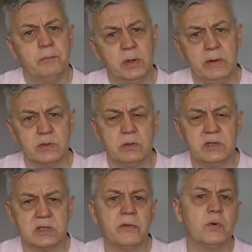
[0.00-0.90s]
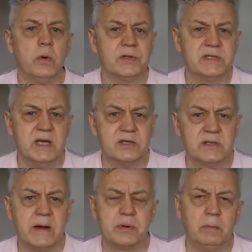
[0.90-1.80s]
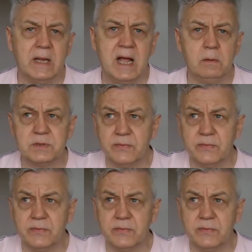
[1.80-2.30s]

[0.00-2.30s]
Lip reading: but it was only sort of the one tier, so that probably helped.